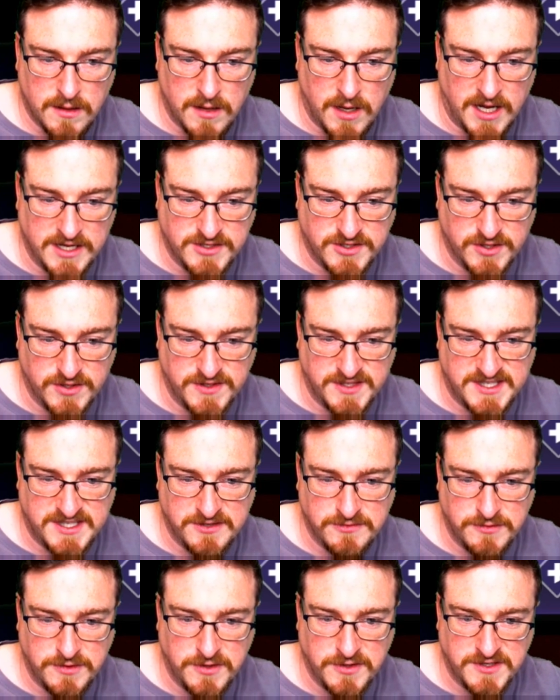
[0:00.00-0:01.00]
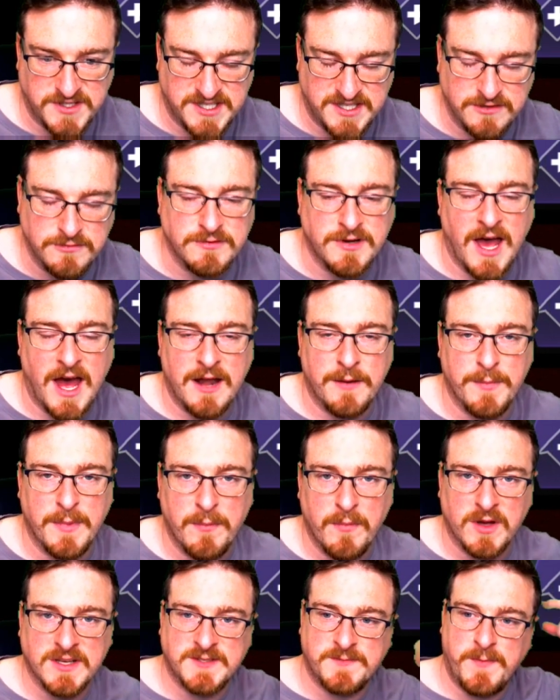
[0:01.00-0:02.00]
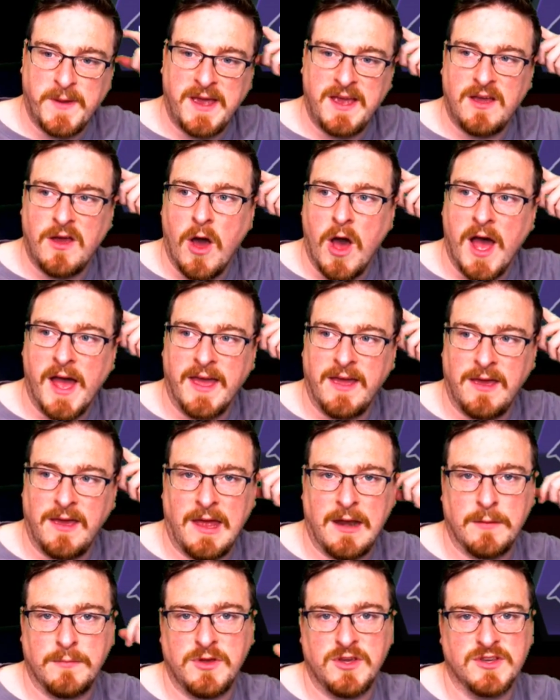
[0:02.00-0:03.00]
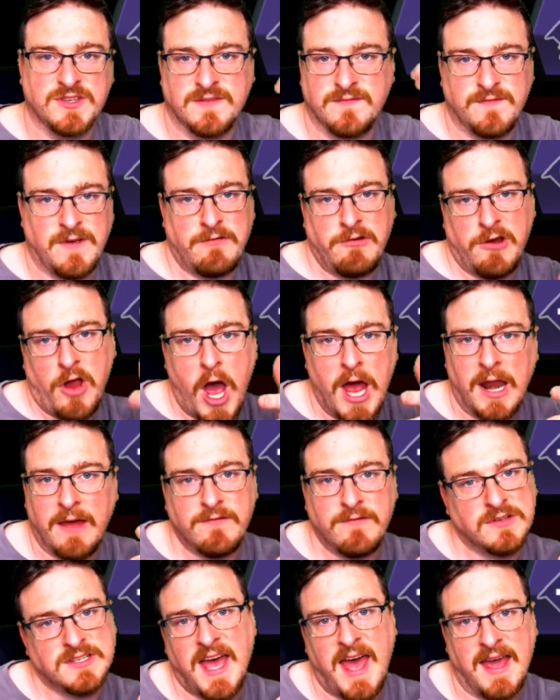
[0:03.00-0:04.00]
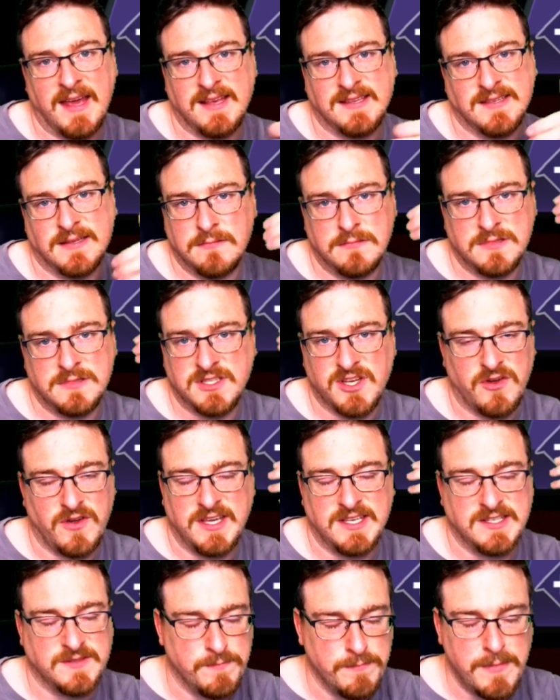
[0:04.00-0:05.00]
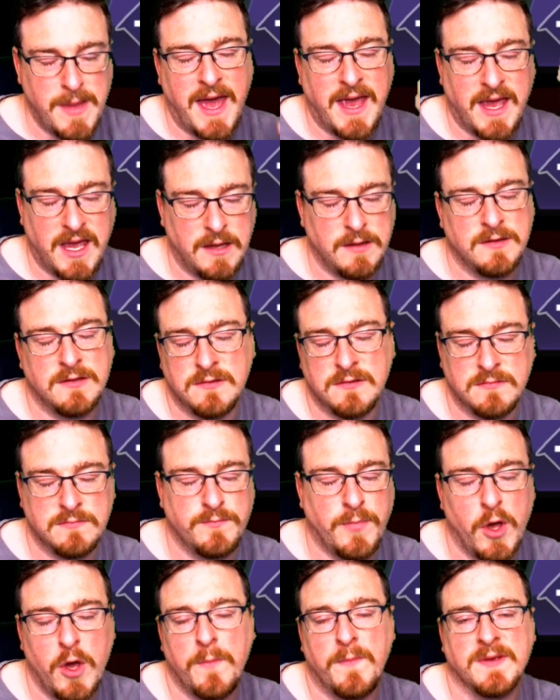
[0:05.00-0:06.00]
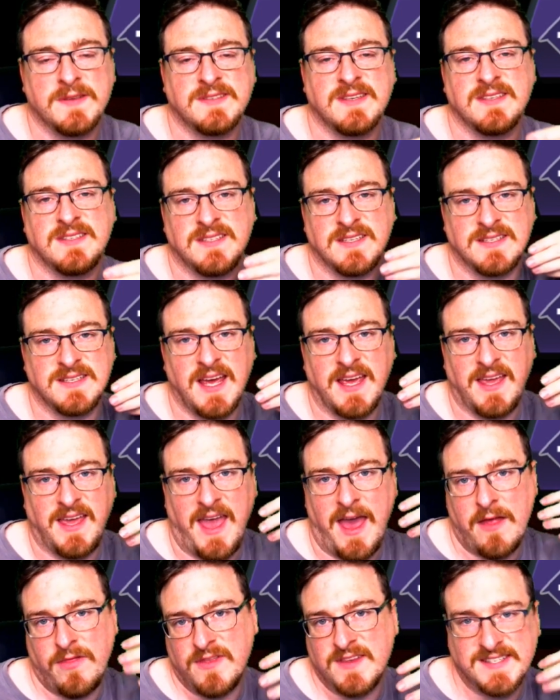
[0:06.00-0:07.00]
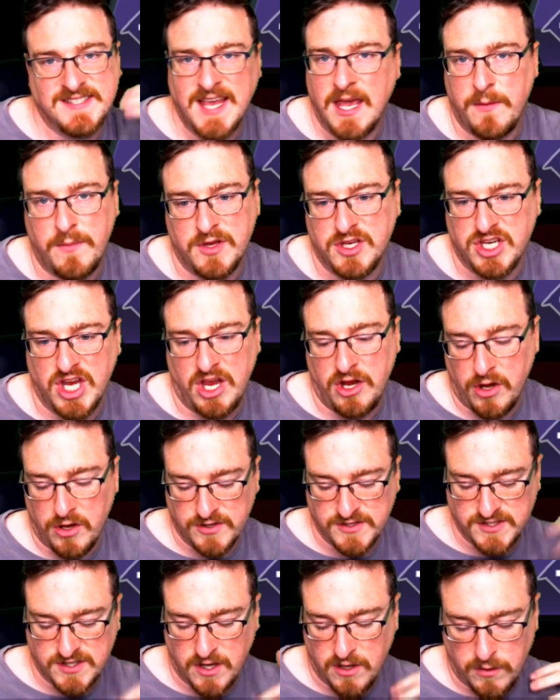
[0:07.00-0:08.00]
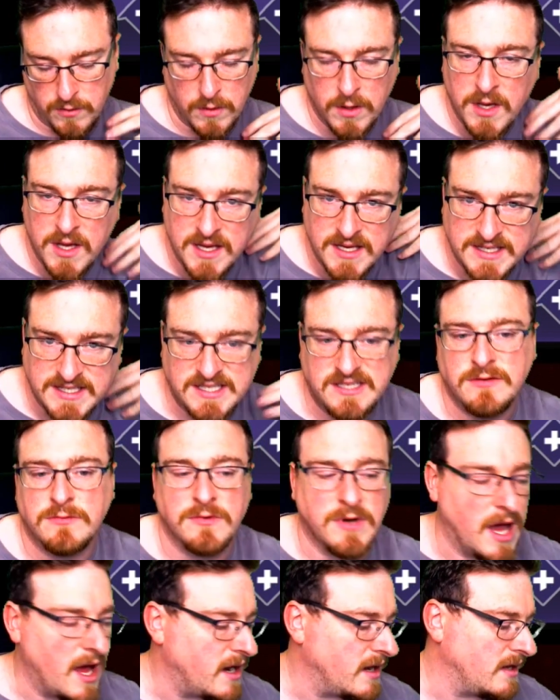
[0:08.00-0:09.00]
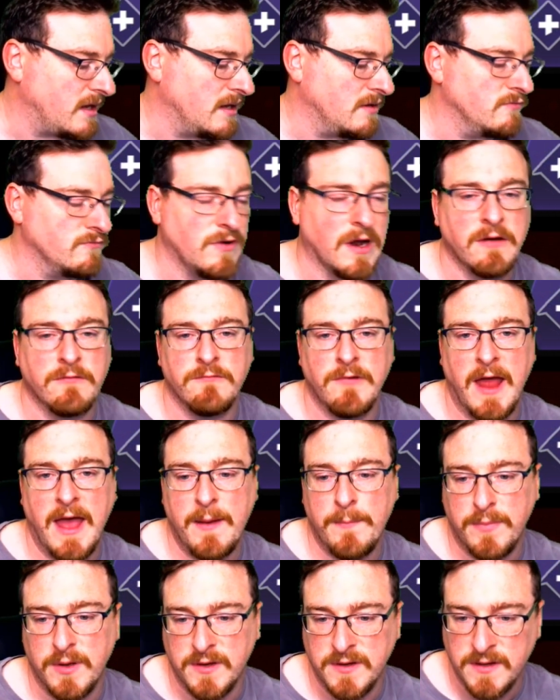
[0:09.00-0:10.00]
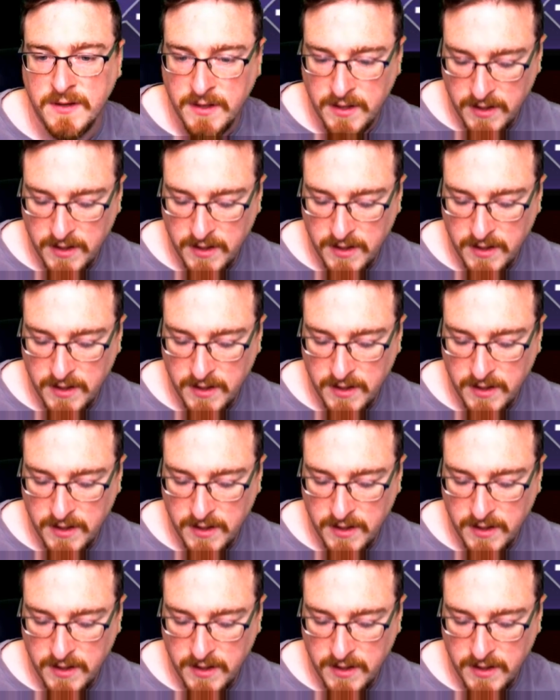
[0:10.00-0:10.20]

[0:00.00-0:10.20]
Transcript: I do still use Steelgarden, but my speed guy, and I'm using very high level tags, and so his main purpose is to take out the Saber Geno, so Steelgarden can run rampant.